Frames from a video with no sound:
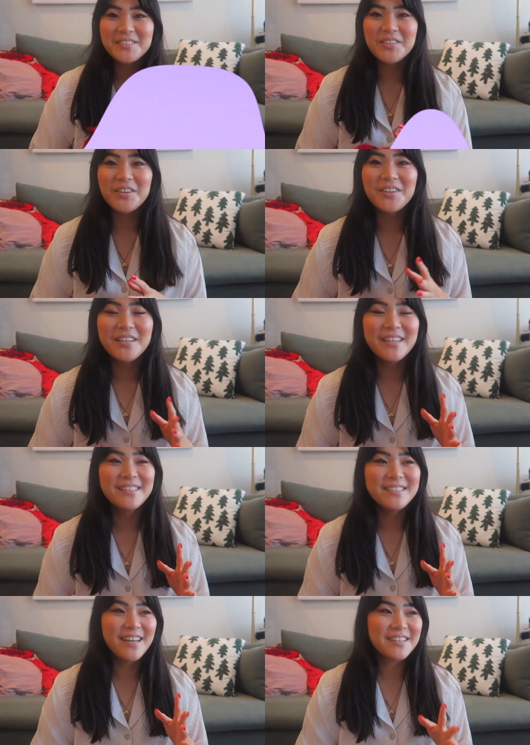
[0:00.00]
so
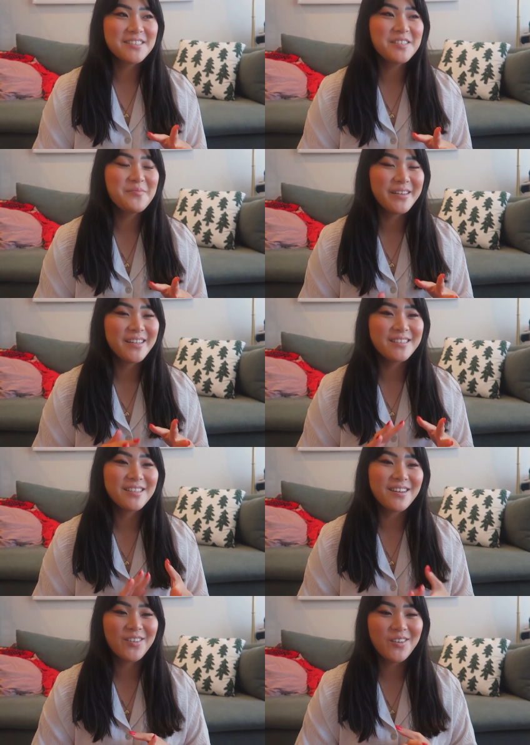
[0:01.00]
it's actually
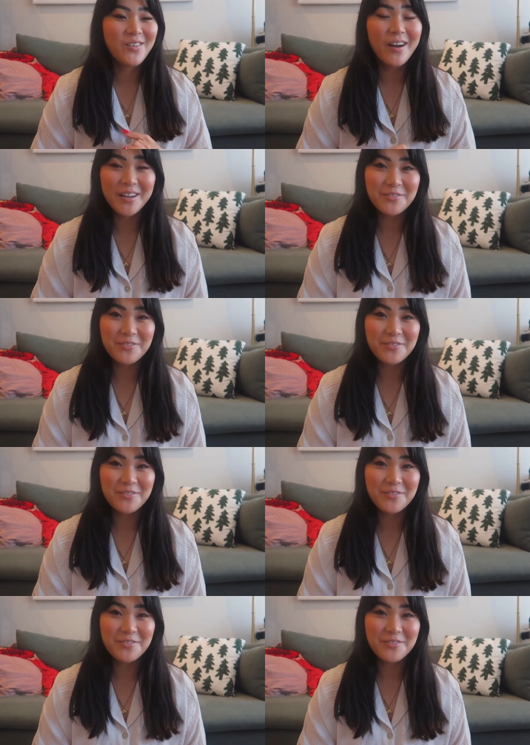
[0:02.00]
been quite a